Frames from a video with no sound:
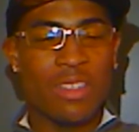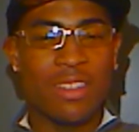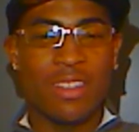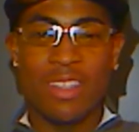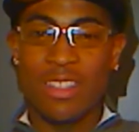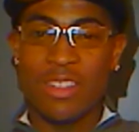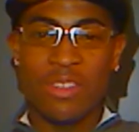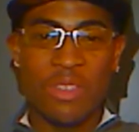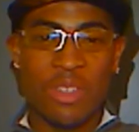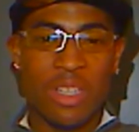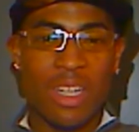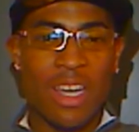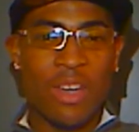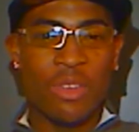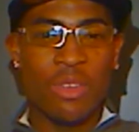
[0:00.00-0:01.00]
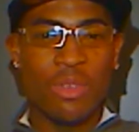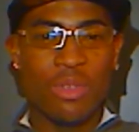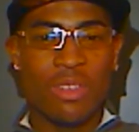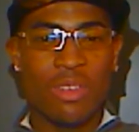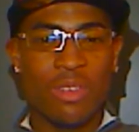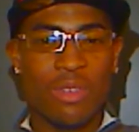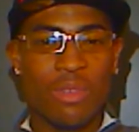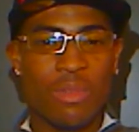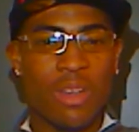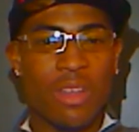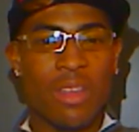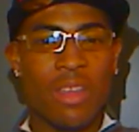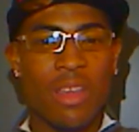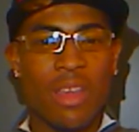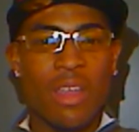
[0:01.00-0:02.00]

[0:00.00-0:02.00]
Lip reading: And this is going to allow you to do what?